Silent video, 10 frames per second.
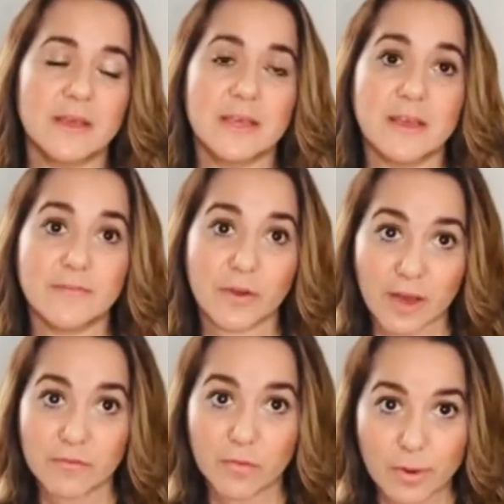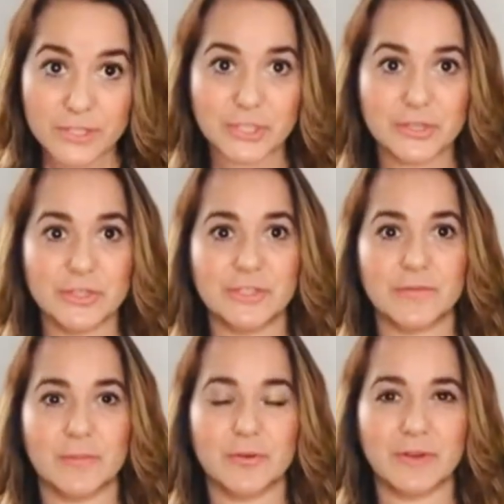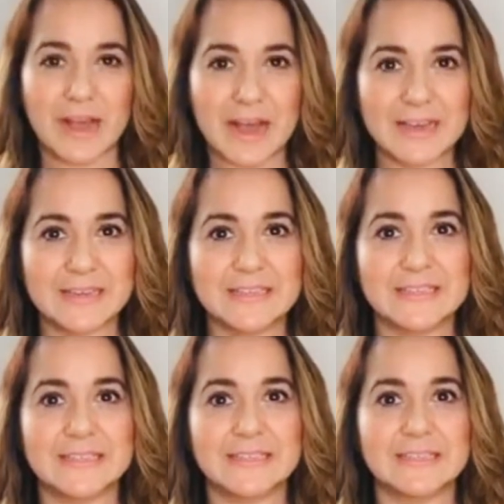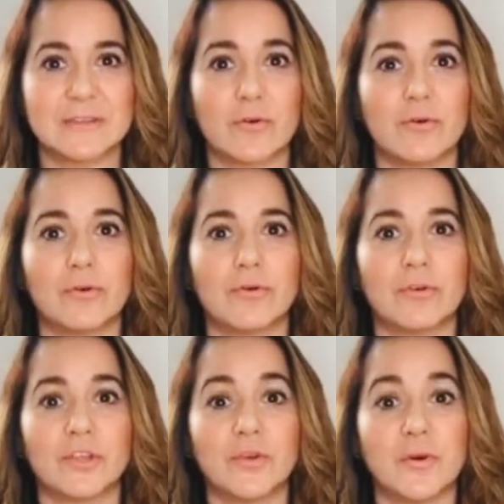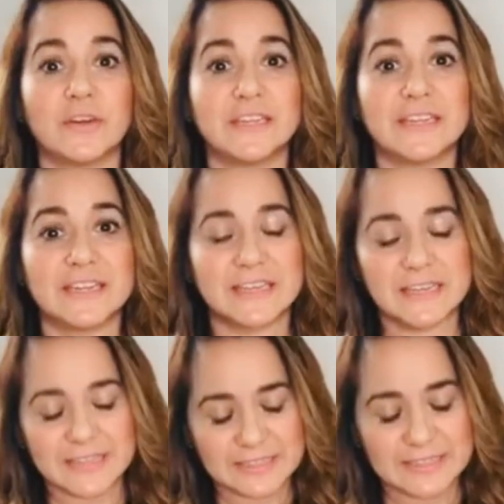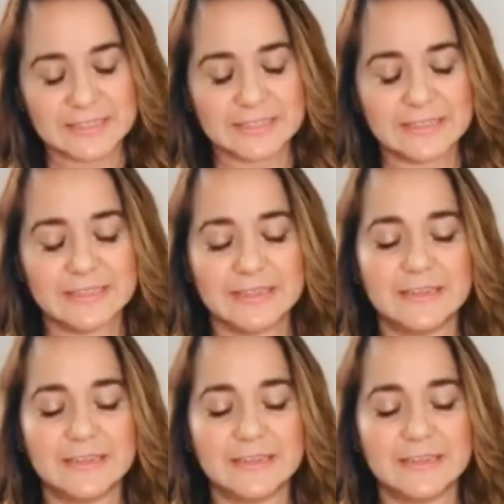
if you have questions from your guides or you are needed healing